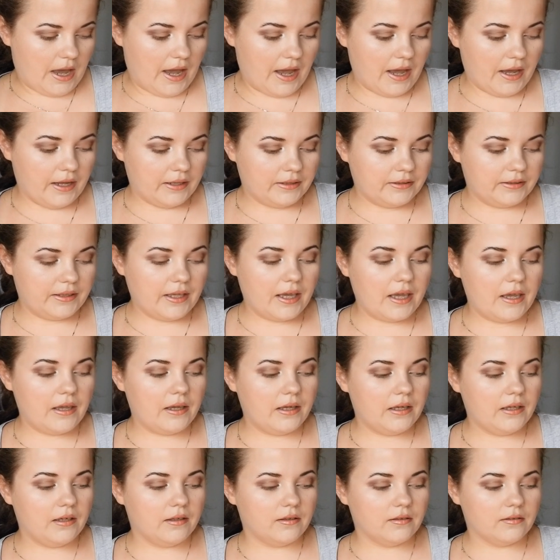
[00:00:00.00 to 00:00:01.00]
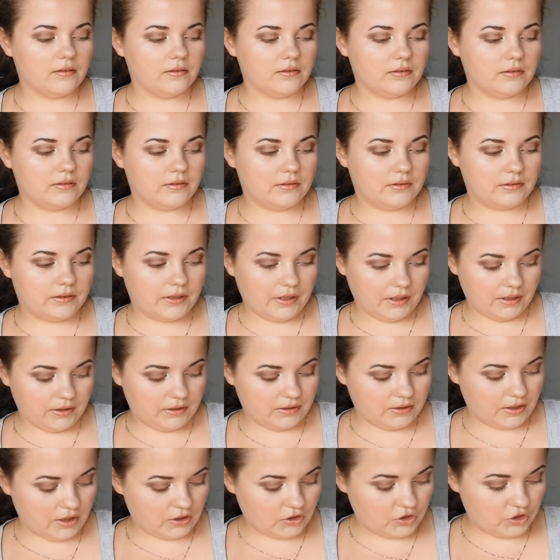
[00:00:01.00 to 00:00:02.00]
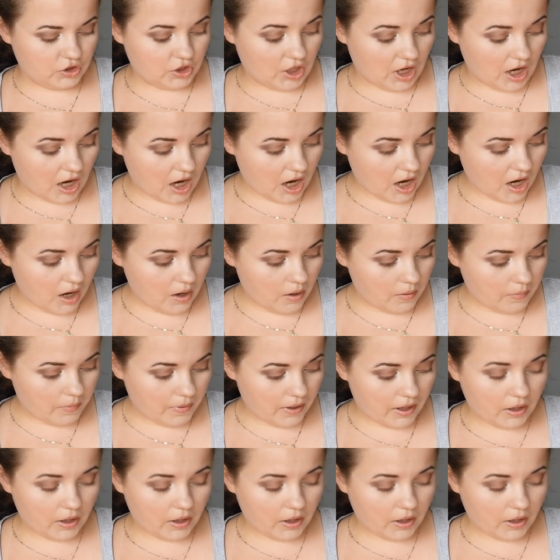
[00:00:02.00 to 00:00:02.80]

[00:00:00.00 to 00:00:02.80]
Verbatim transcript: and they did the job.